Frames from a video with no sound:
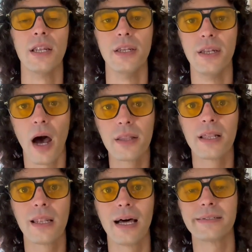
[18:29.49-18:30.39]

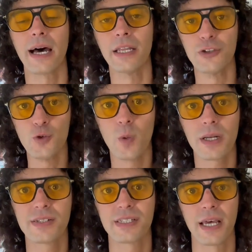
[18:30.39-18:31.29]
Nonetheless, I do
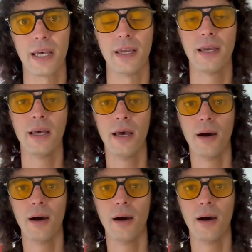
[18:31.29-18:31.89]
want to say